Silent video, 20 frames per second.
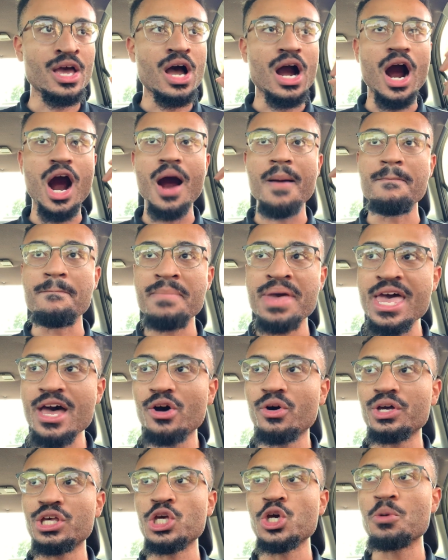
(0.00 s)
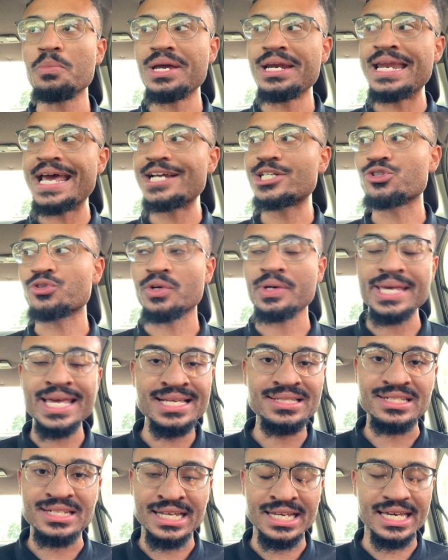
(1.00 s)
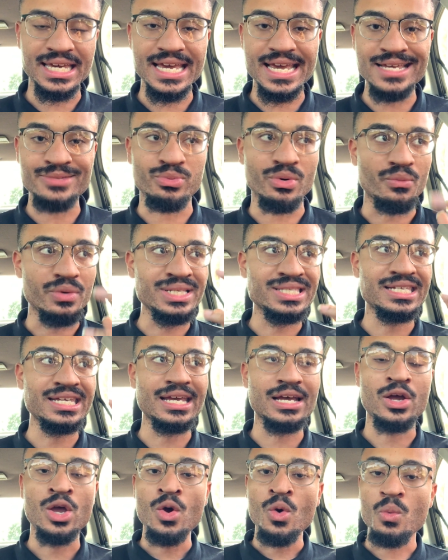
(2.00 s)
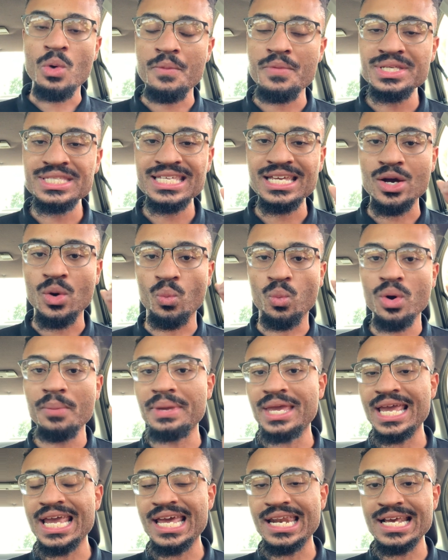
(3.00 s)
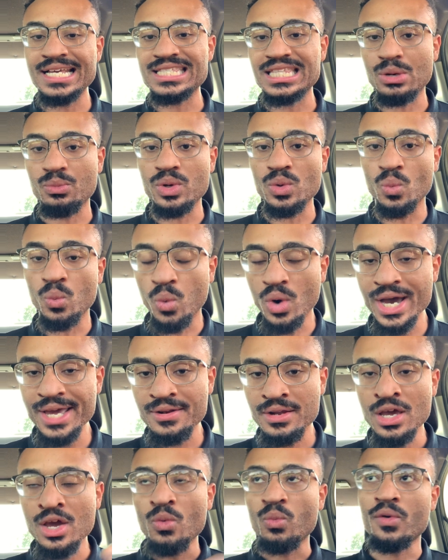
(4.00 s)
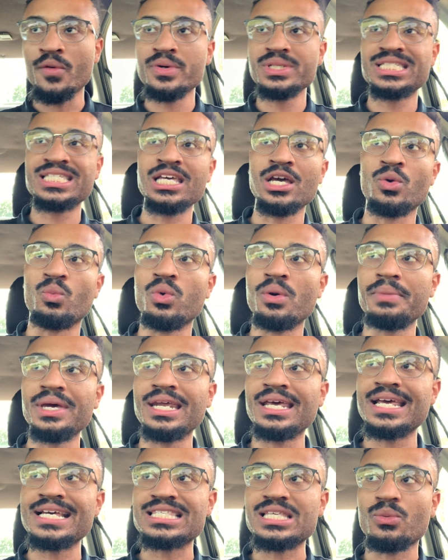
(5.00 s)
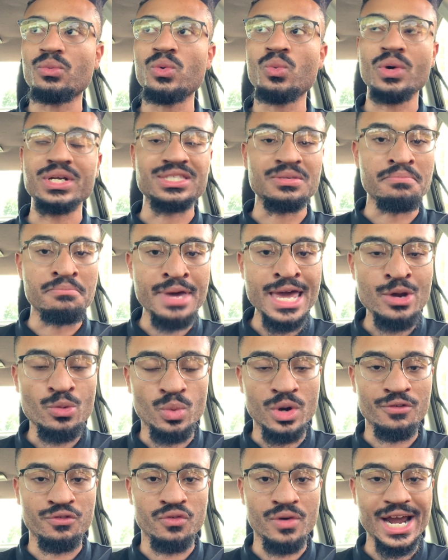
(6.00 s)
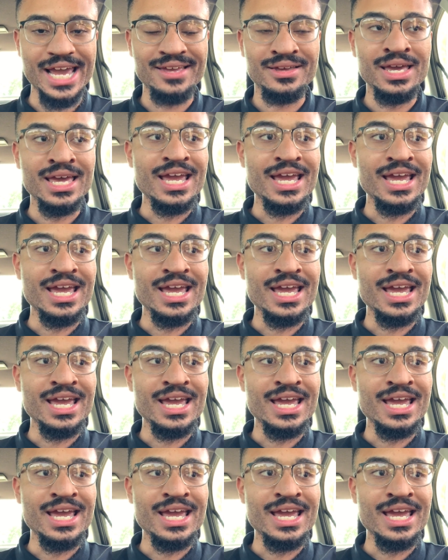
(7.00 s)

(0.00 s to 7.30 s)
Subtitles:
our male human natural instinct is when we see a woman it is that we want, when we see a woman it is that we want to mate with, right?